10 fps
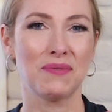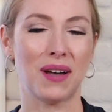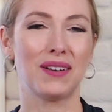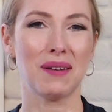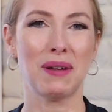
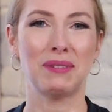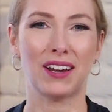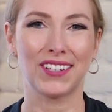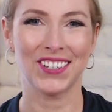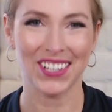Welcome, I'm
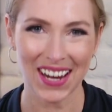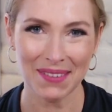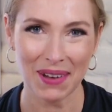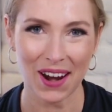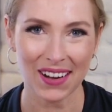Dr.
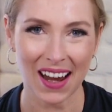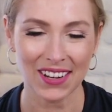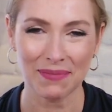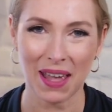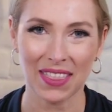Janine Bowring,
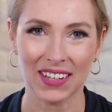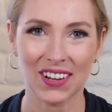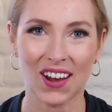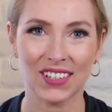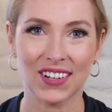naturopathic
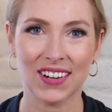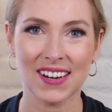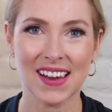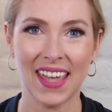doctor,